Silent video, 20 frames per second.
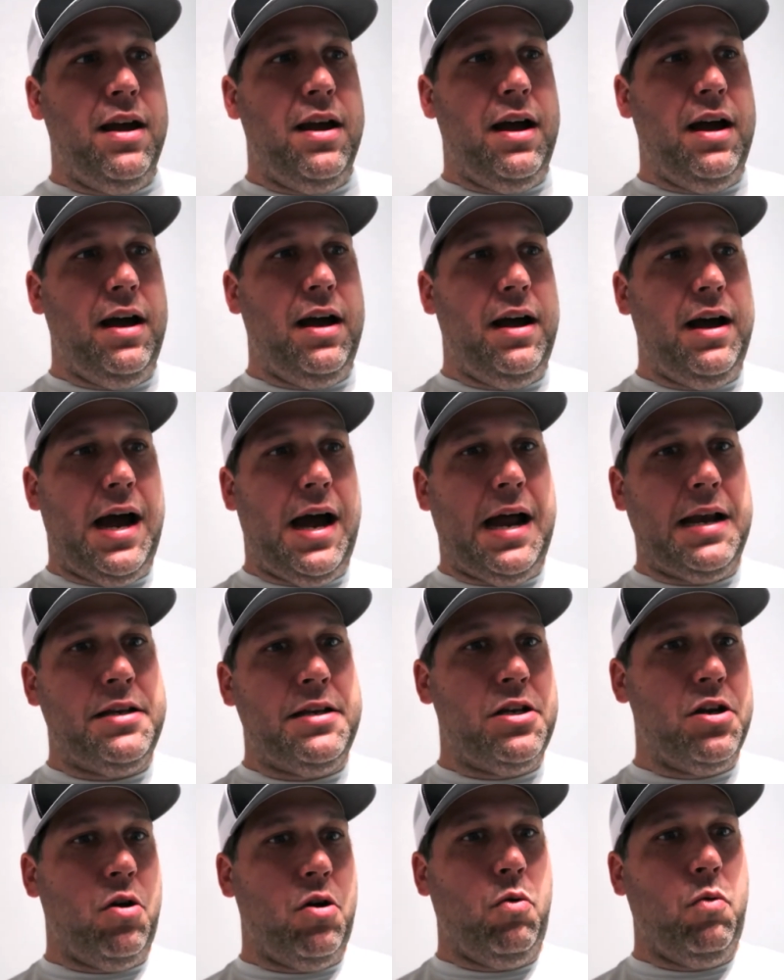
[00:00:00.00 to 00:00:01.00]
uh, I
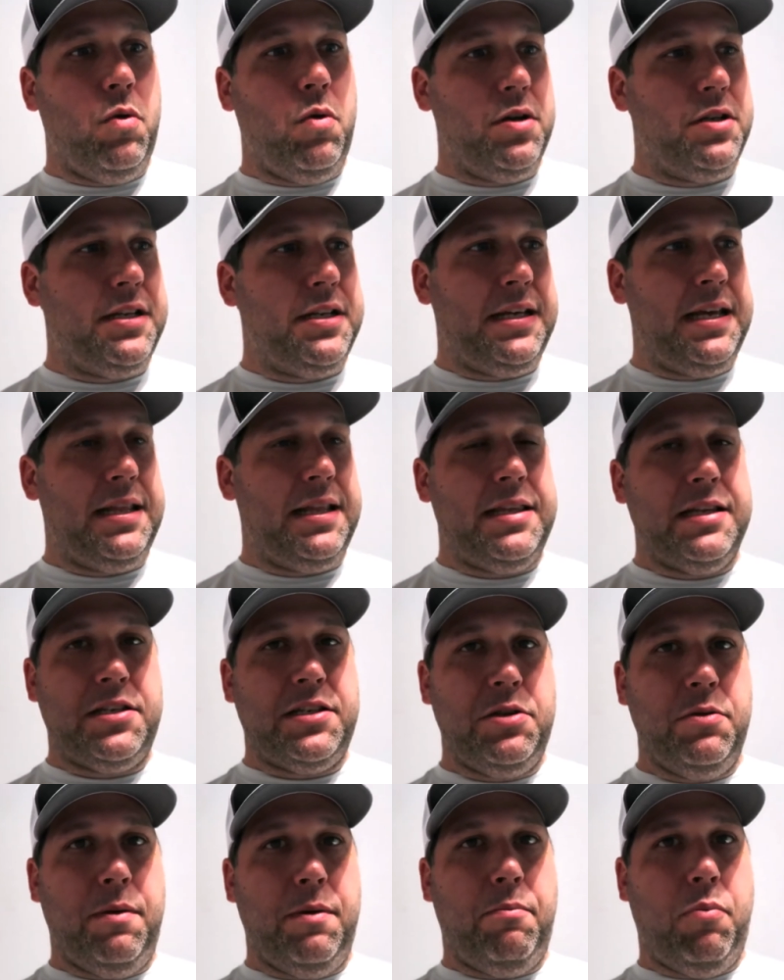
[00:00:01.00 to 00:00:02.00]
don't want to get this
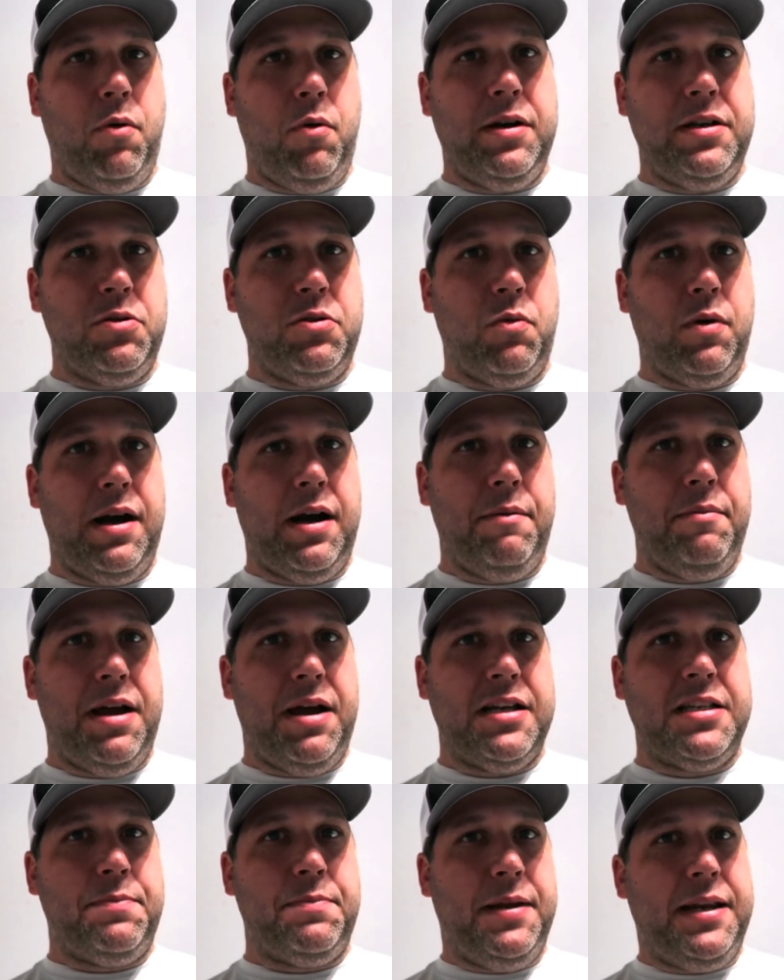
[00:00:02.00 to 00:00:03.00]
to a point to where I'm
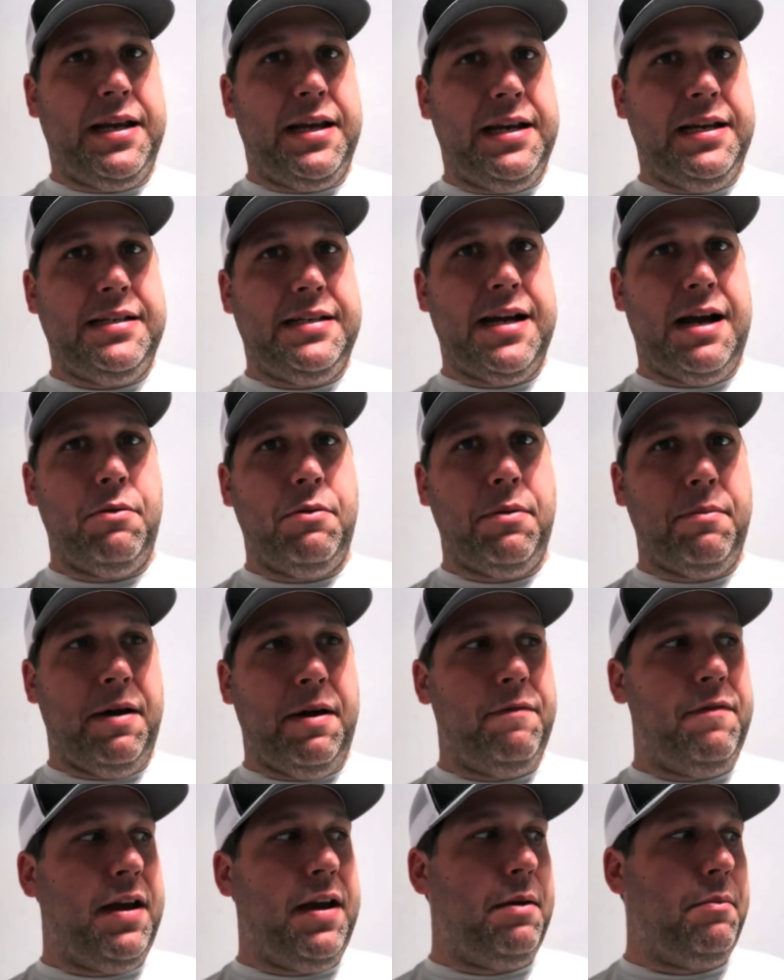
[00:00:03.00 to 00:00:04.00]
not spending any time with
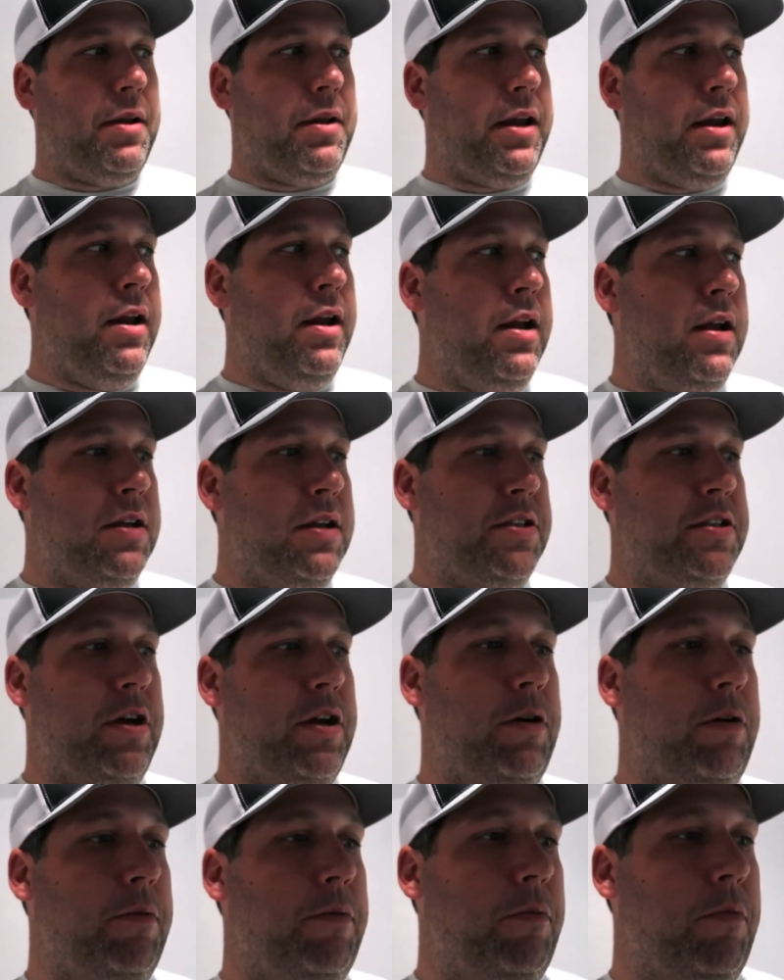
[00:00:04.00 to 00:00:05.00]
my family,
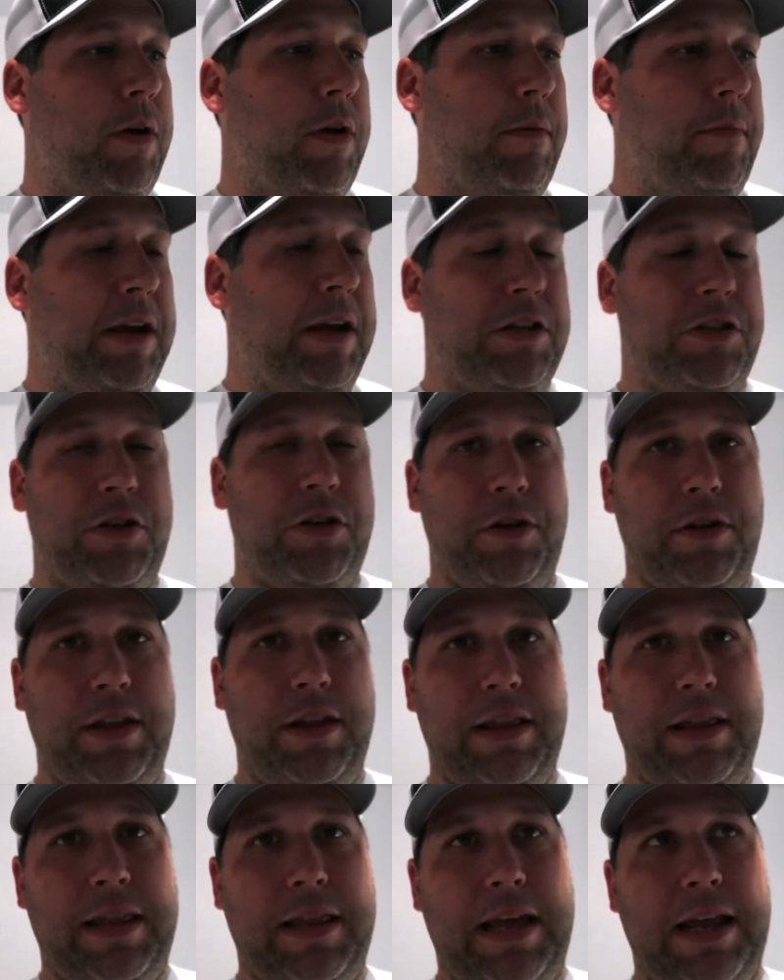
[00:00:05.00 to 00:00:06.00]
so want to make sure
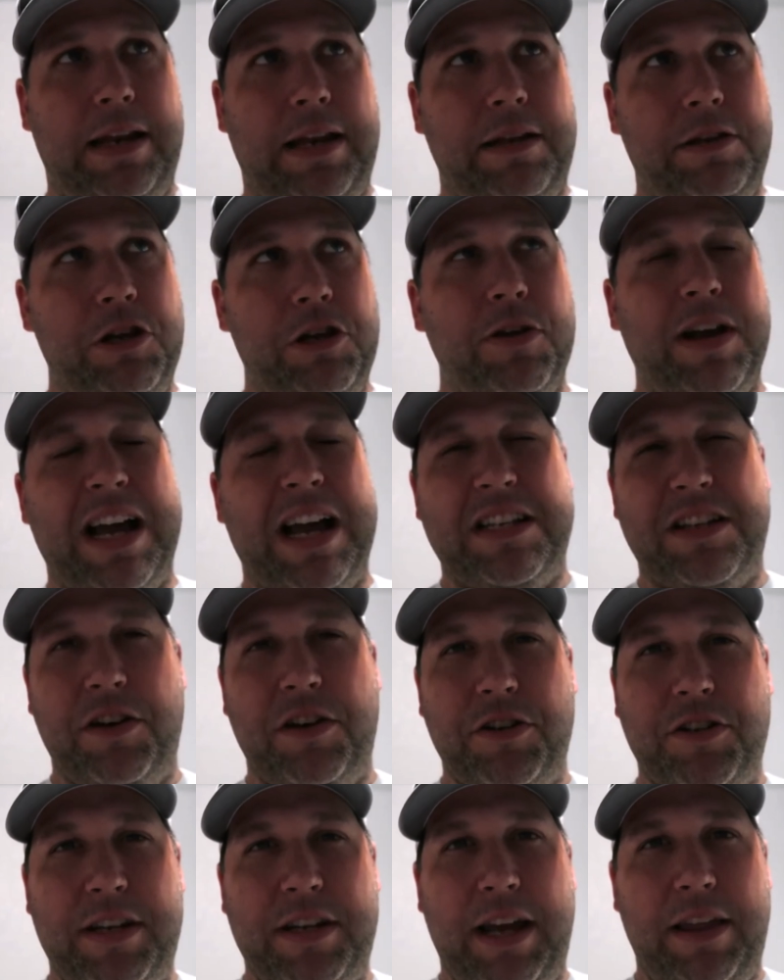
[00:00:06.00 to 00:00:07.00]
that, that you guys
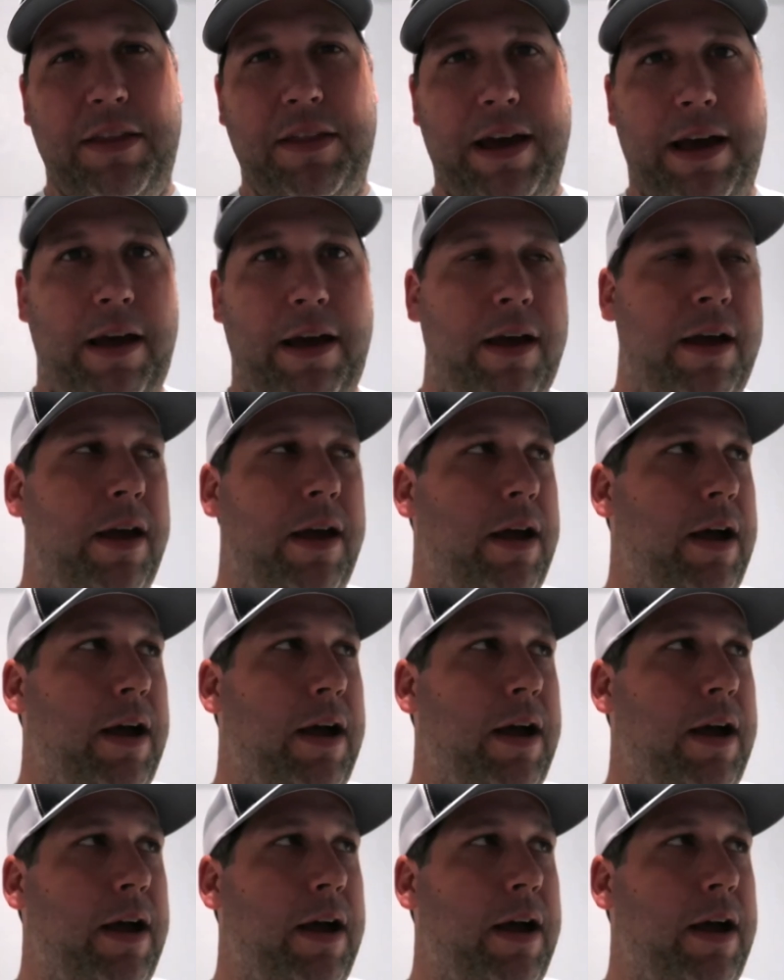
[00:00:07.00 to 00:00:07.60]
understand that.